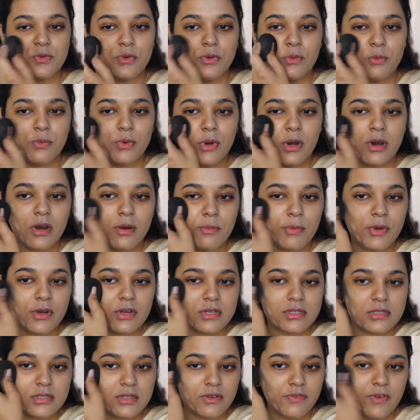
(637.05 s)
would work
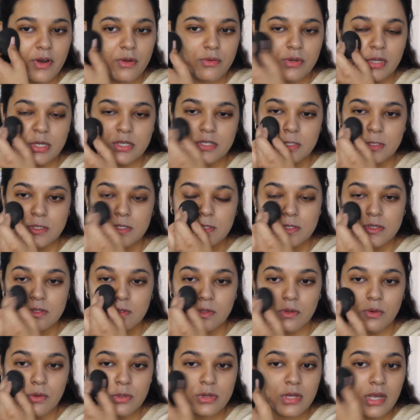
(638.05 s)
because the foundation is
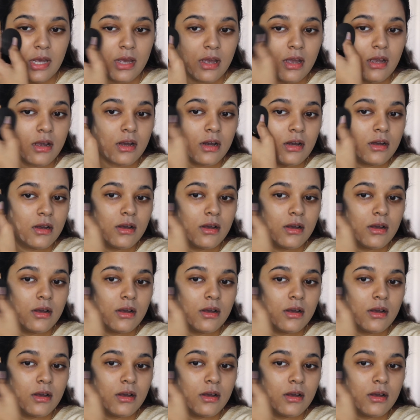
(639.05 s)
so thick.